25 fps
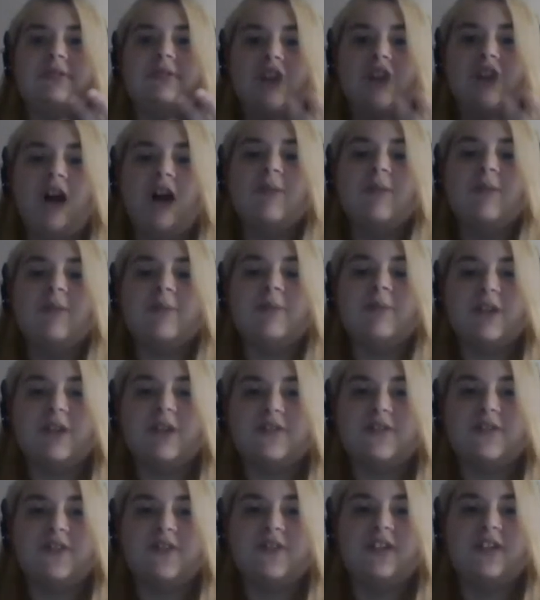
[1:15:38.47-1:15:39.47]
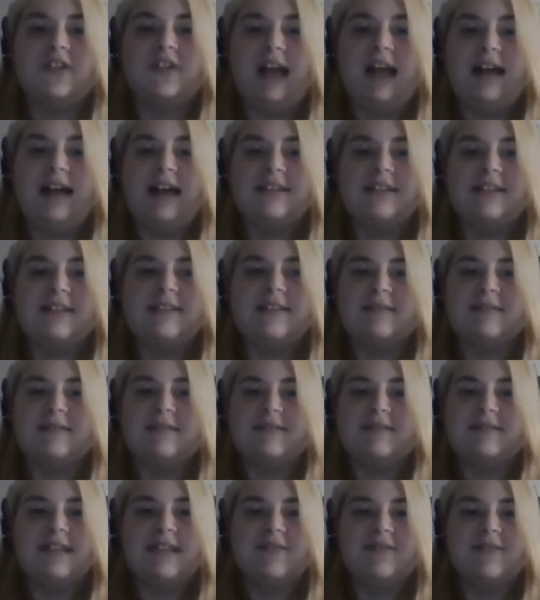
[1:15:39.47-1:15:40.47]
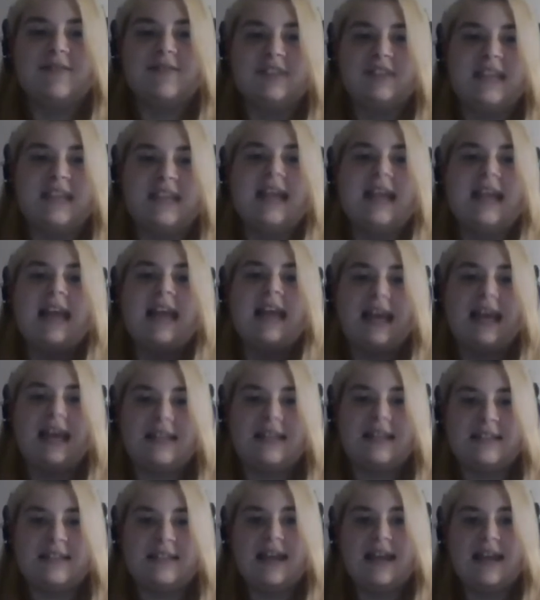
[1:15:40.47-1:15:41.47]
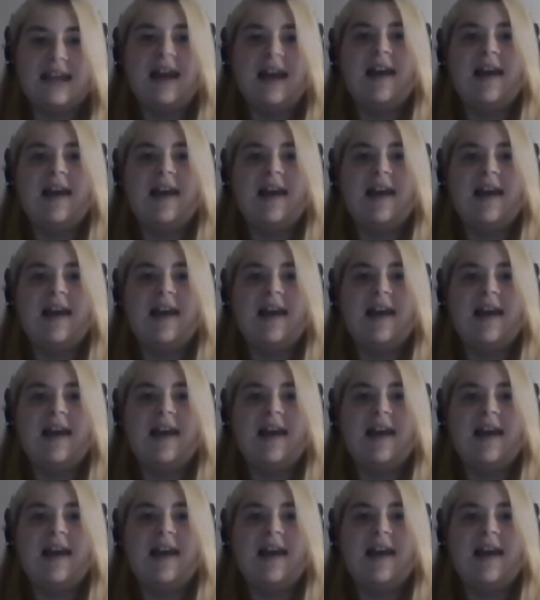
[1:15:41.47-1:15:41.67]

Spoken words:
Comic books for the last several decades